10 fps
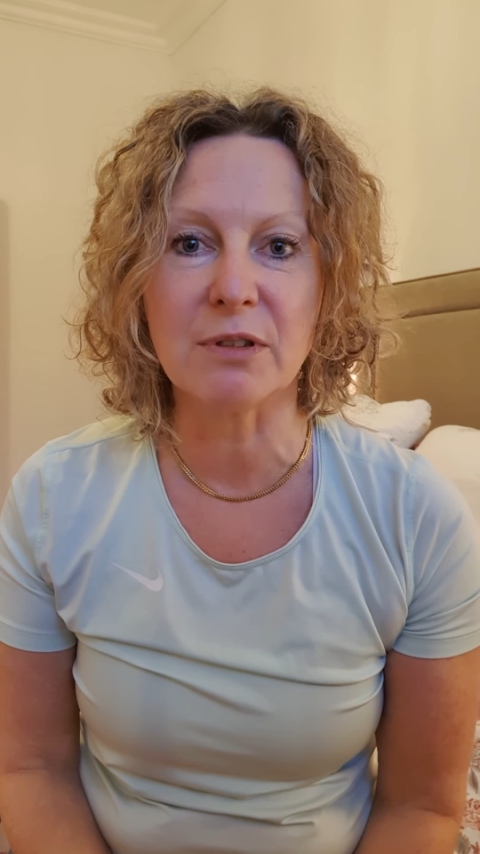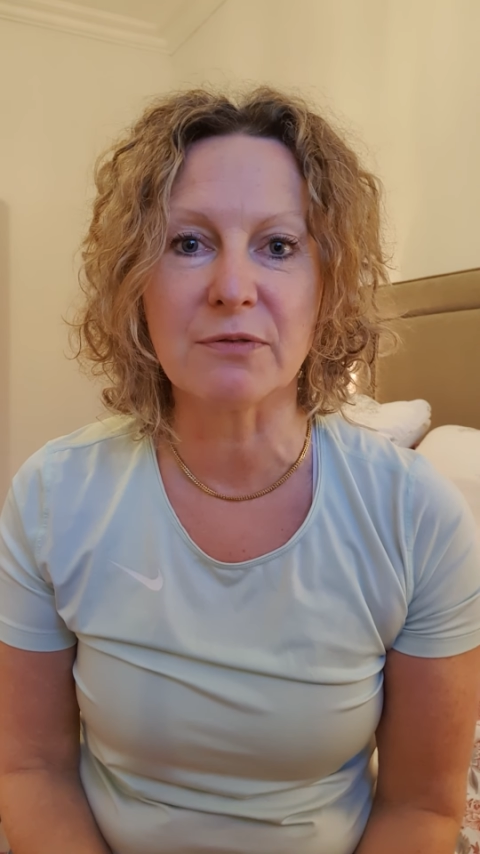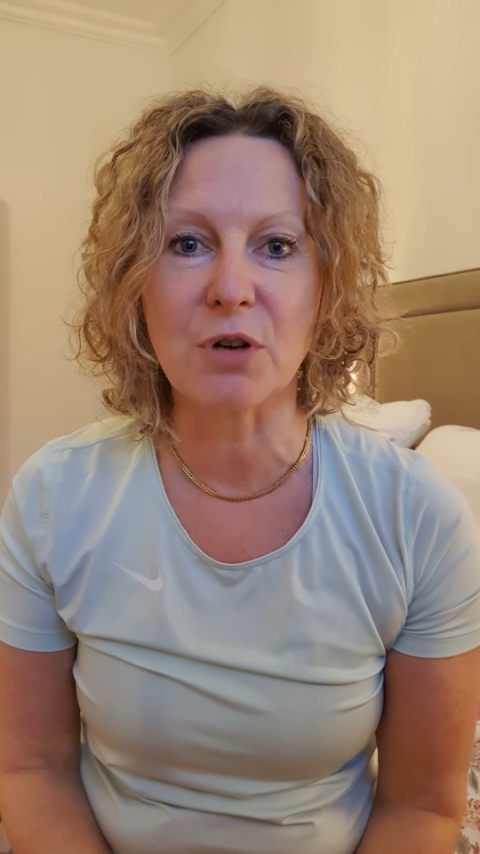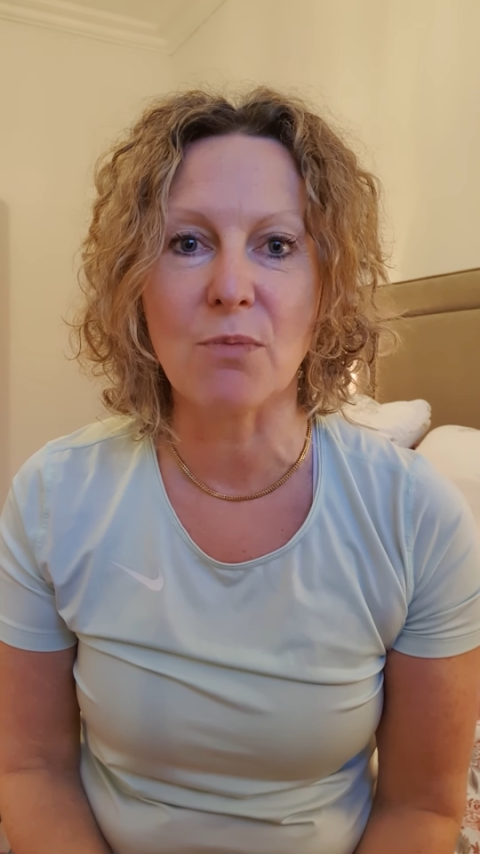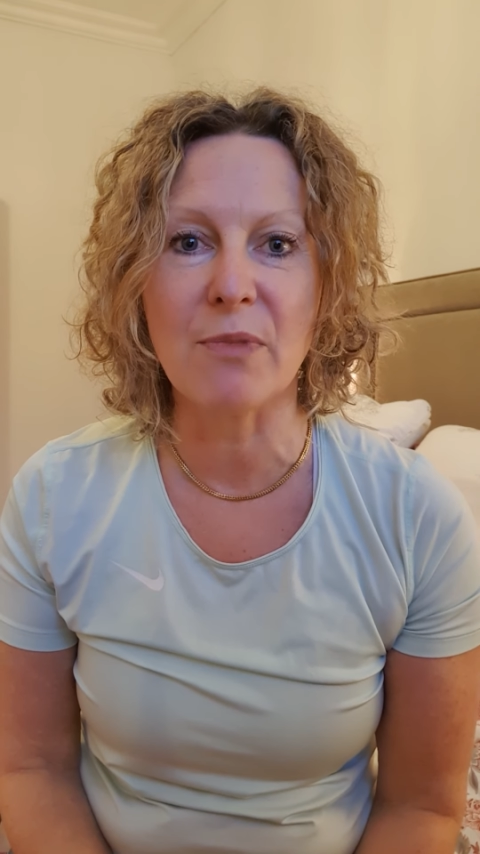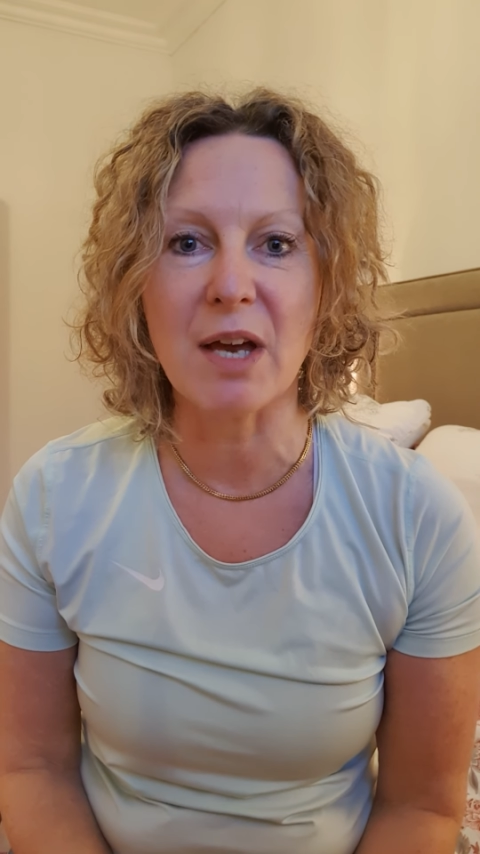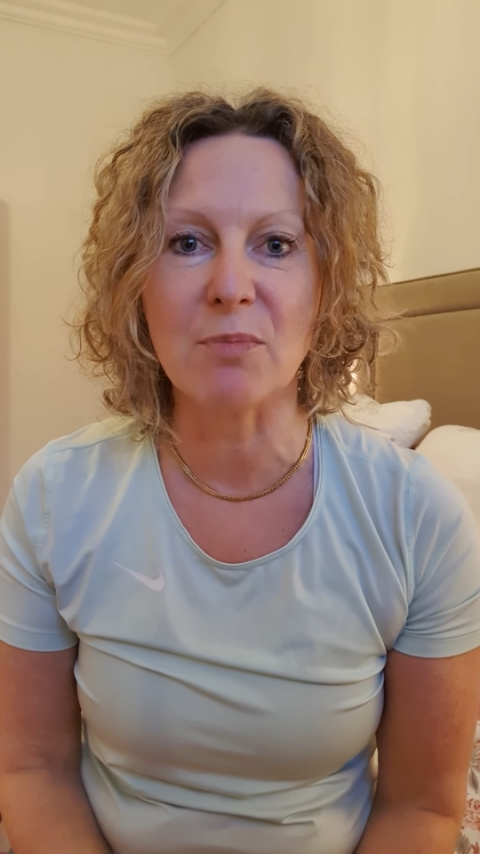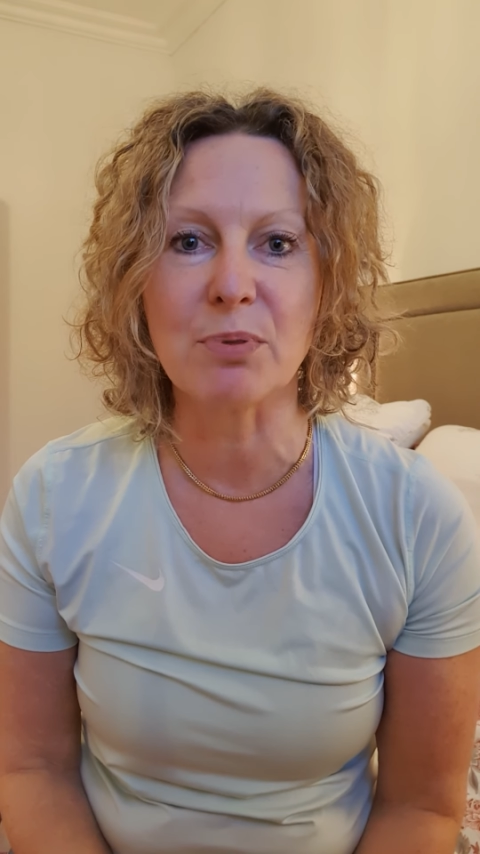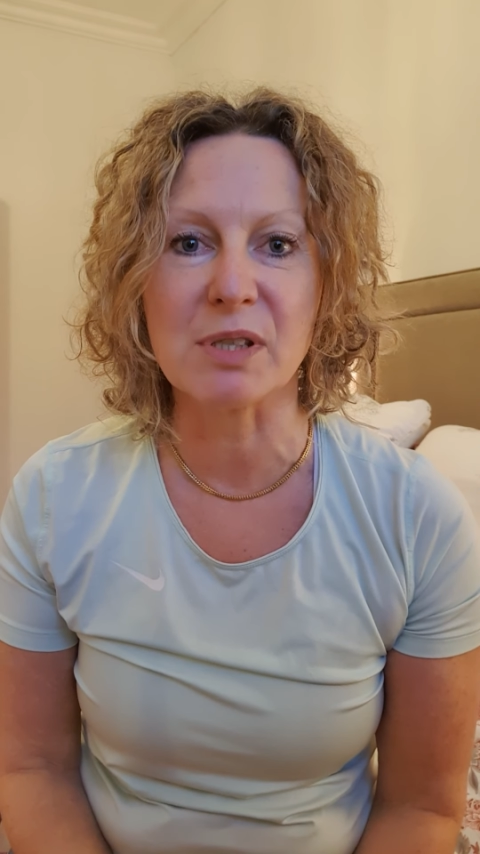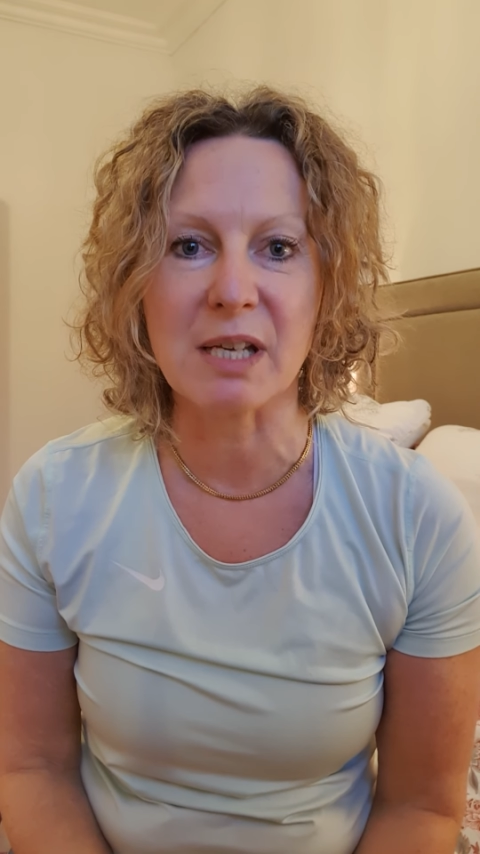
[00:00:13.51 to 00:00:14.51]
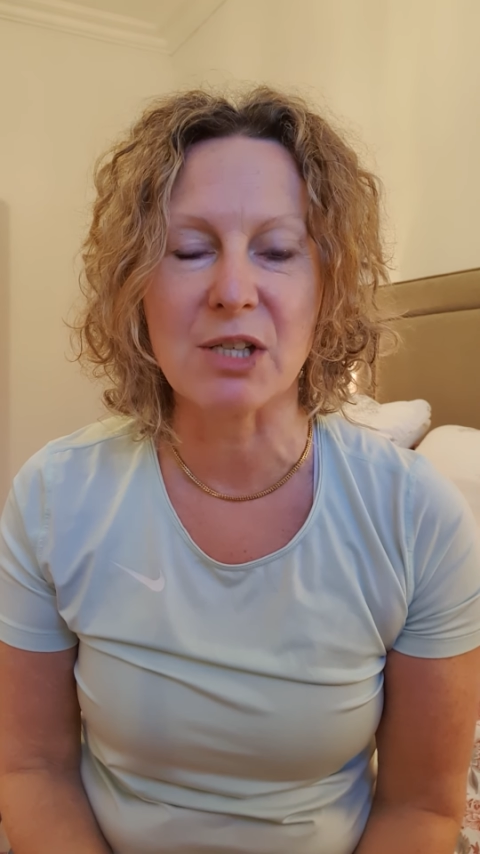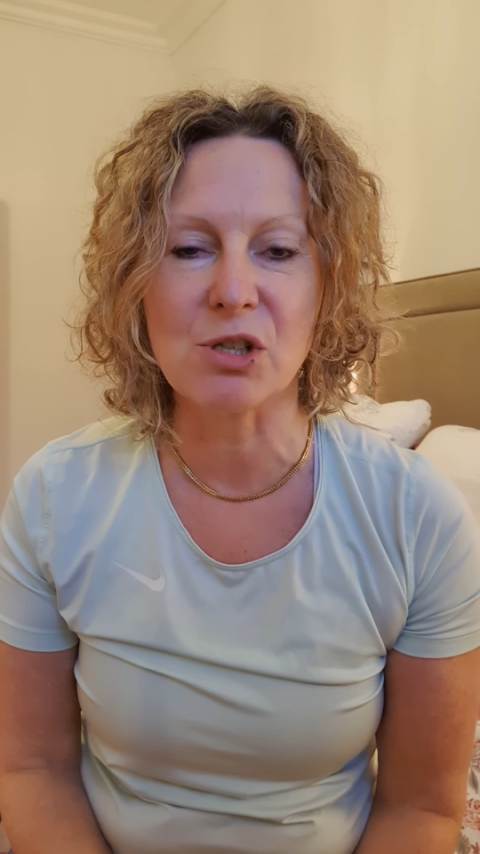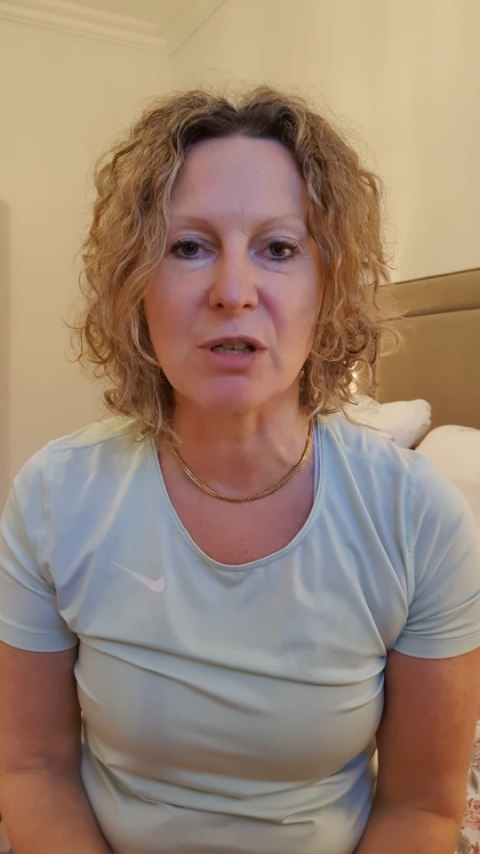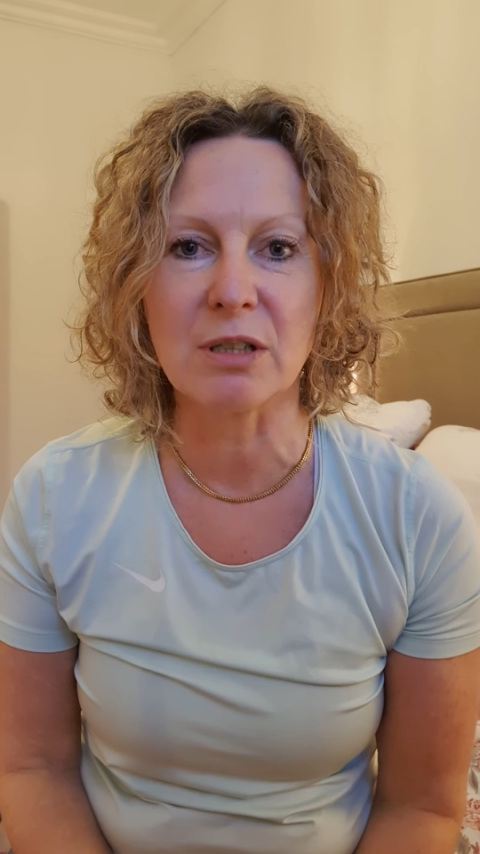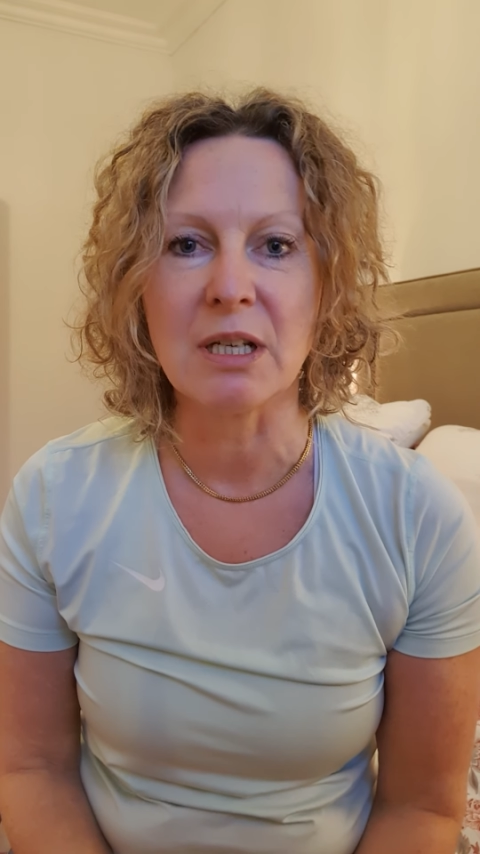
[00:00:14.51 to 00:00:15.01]
from their
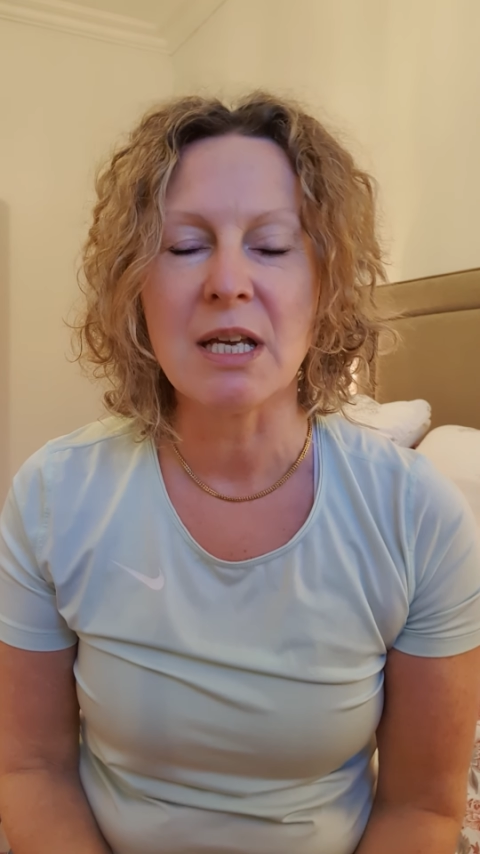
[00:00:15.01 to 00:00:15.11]
procedure.